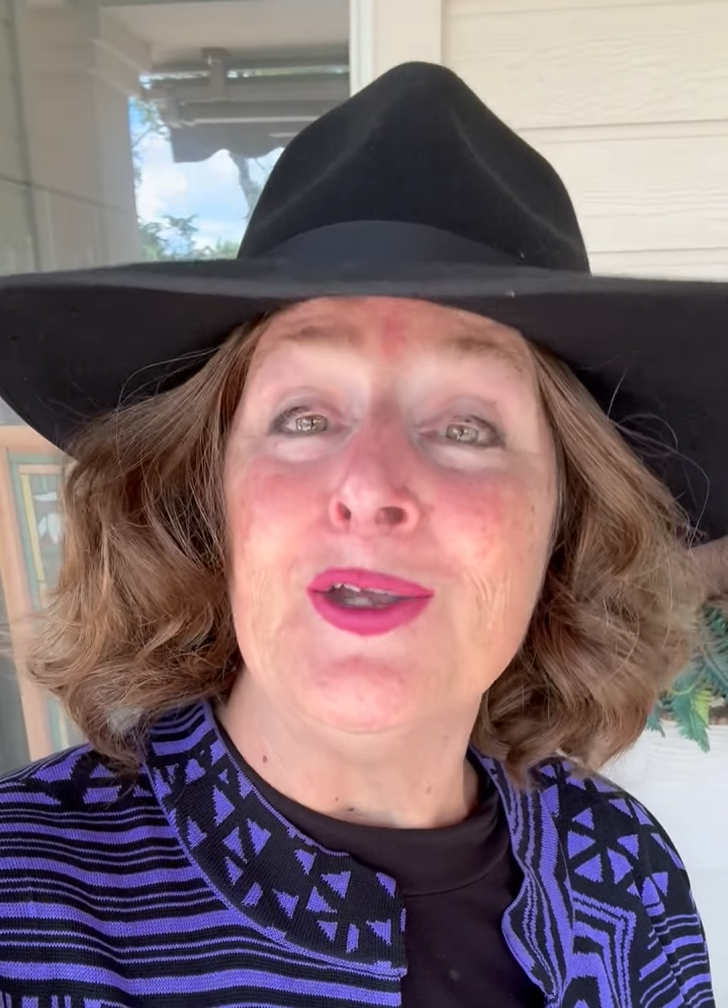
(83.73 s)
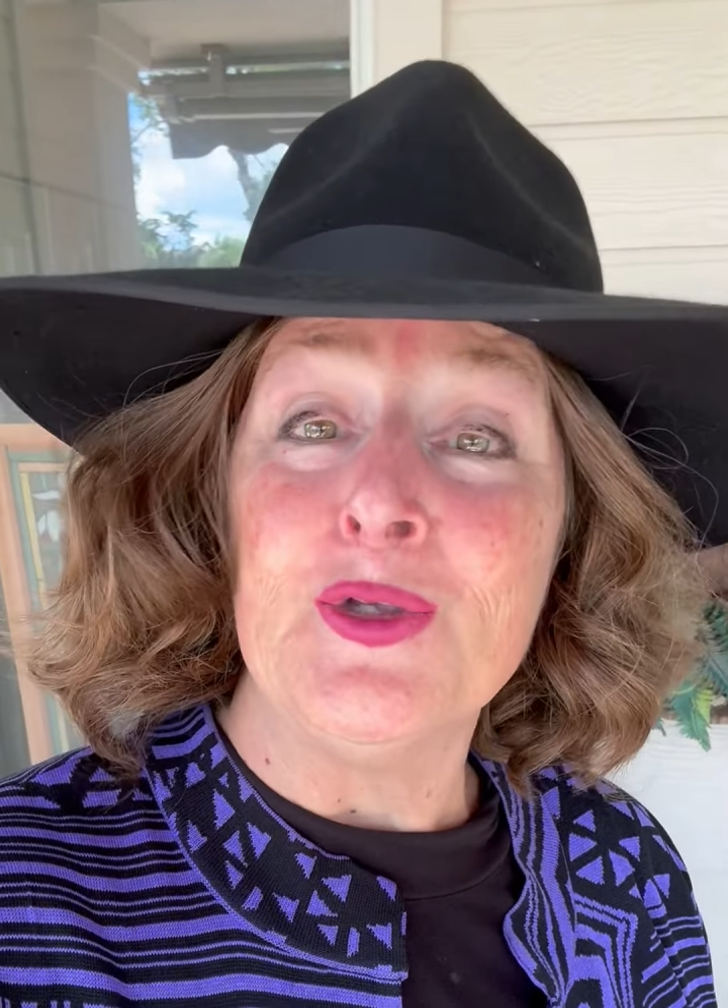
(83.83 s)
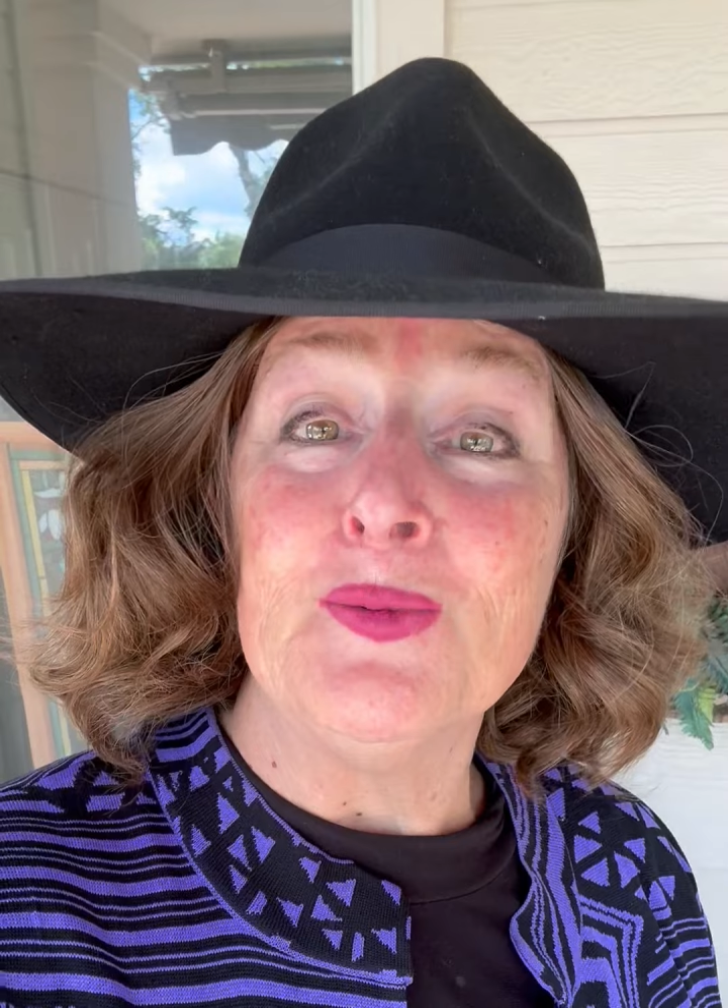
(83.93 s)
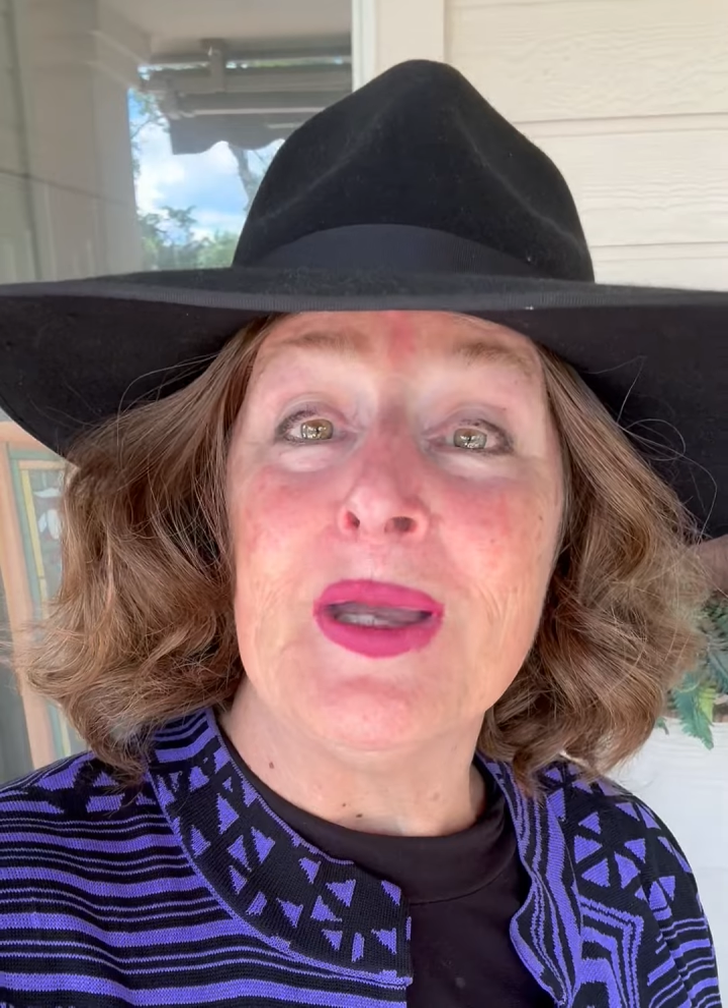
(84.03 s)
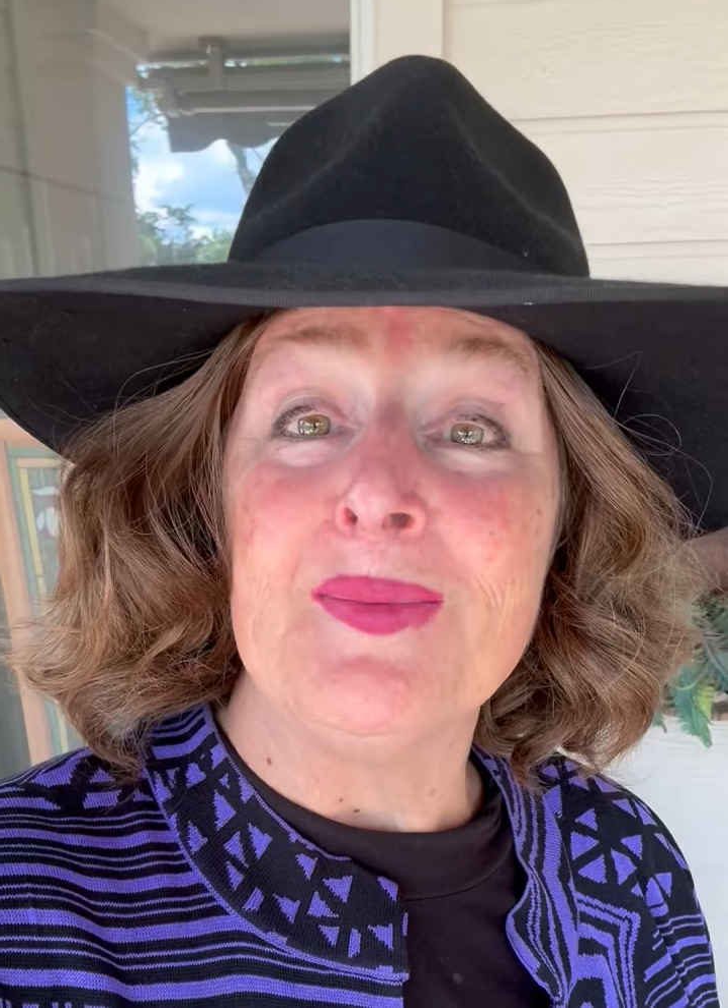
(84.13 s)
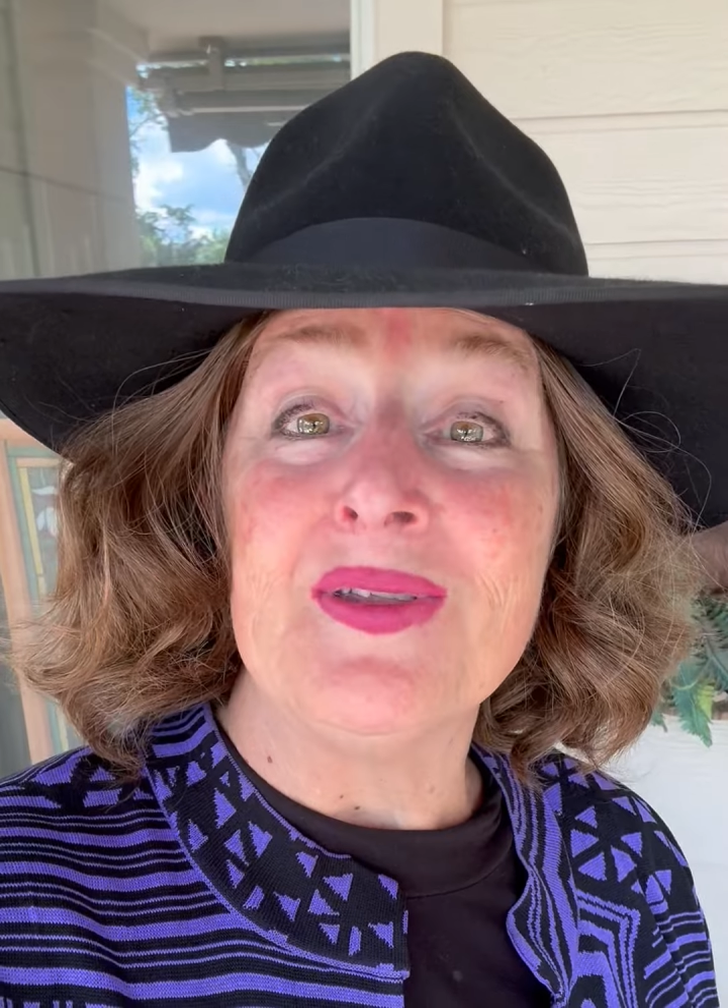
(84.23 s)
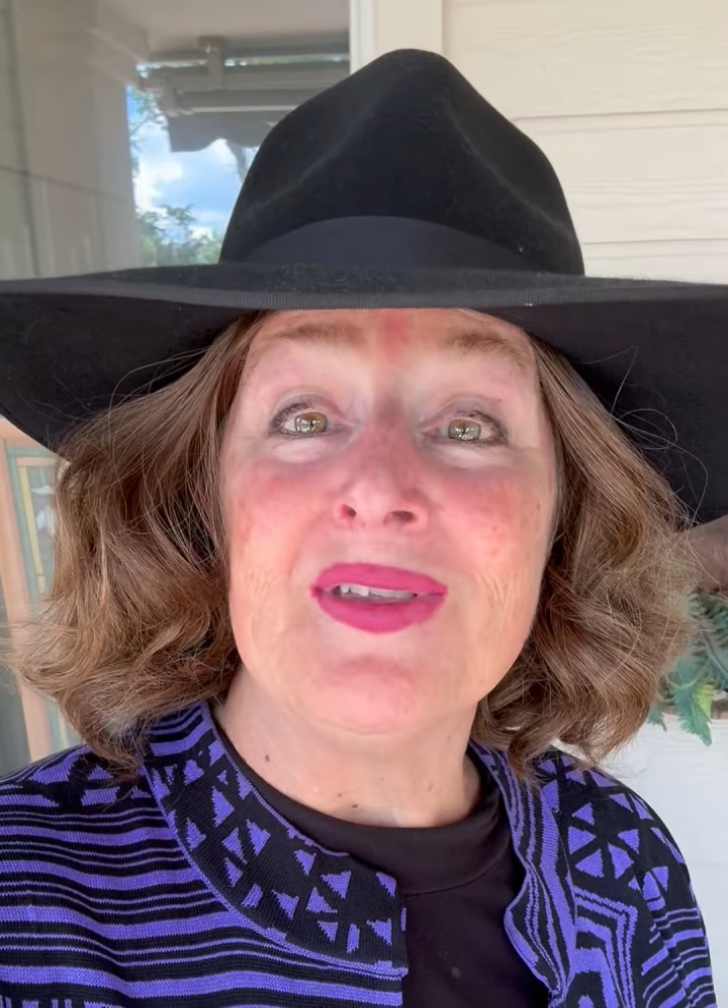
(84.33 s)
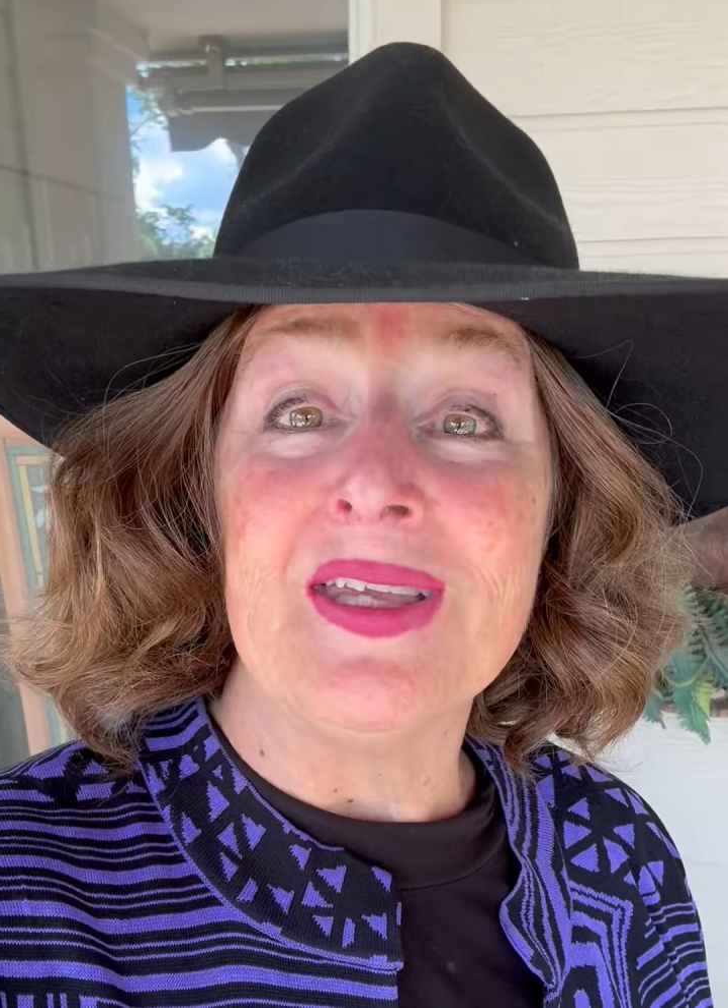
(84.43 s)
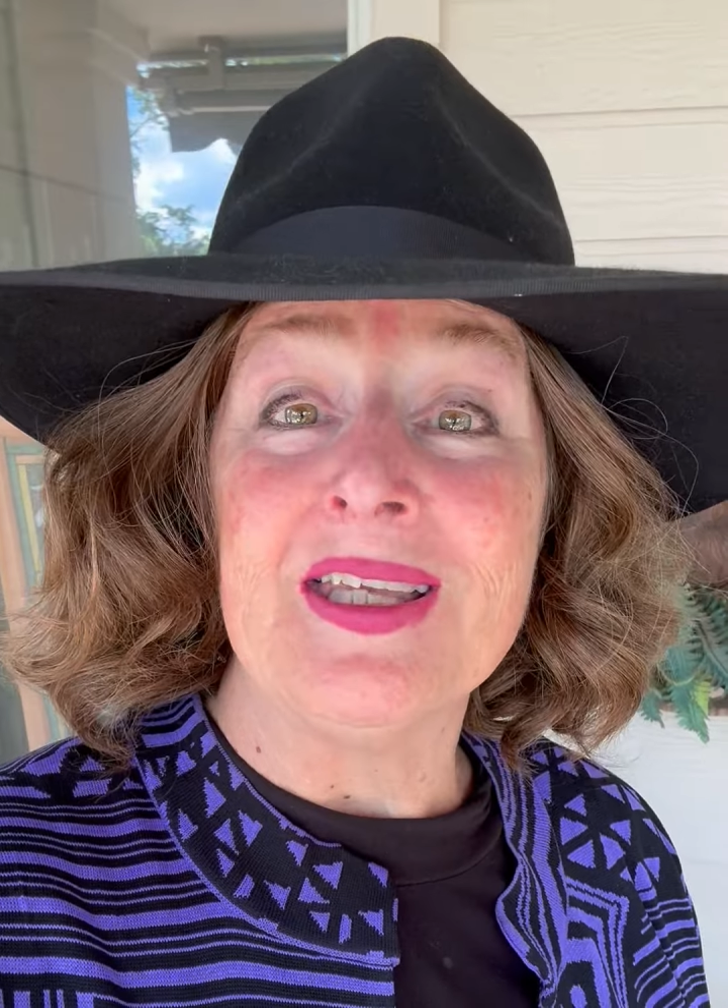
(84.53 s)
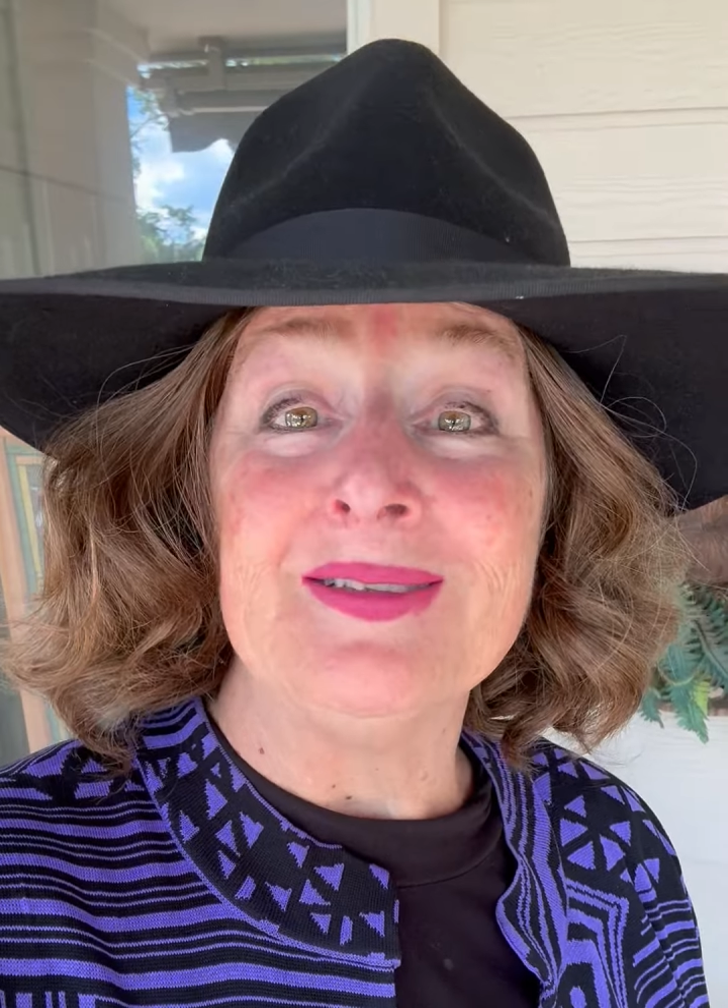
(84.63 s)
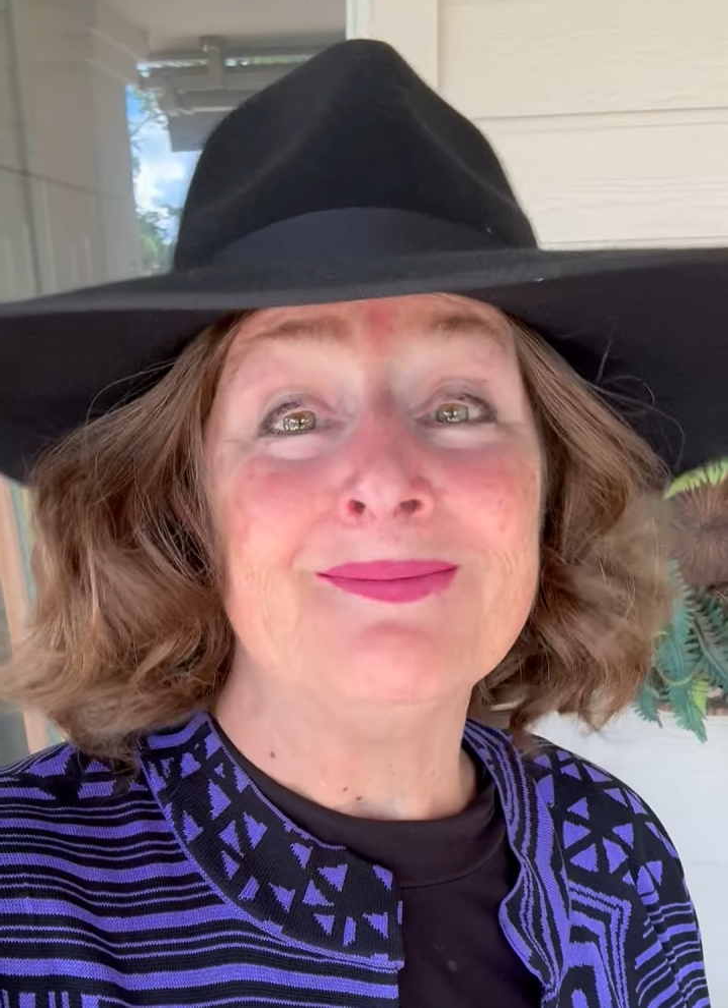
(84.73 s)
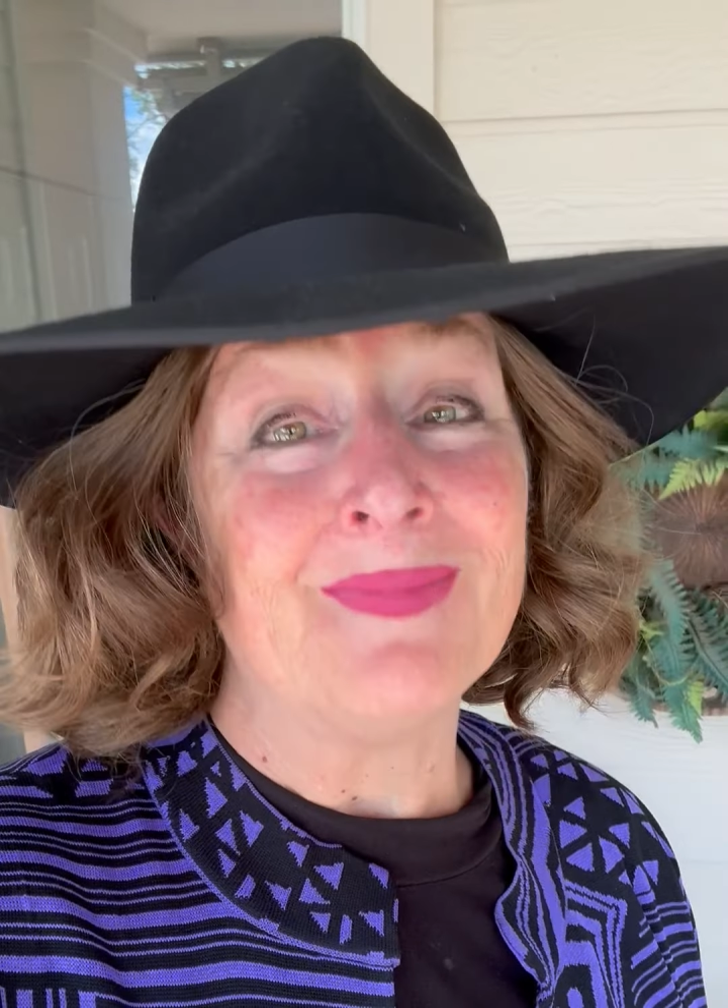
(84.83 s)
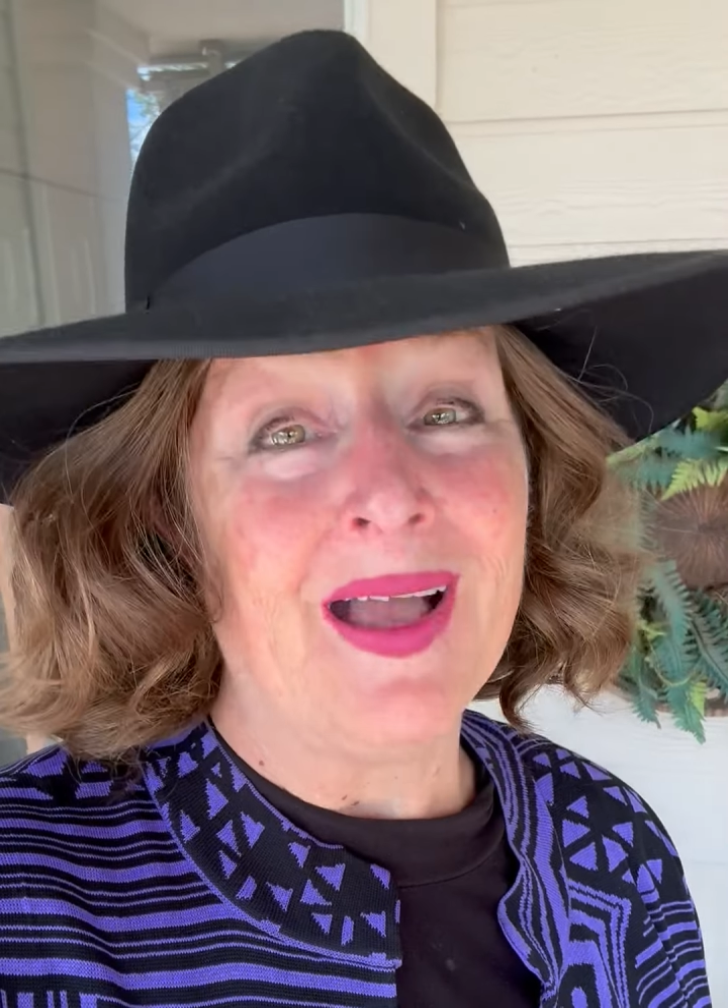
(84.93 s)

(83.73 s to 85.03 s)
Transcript: You may be thinking,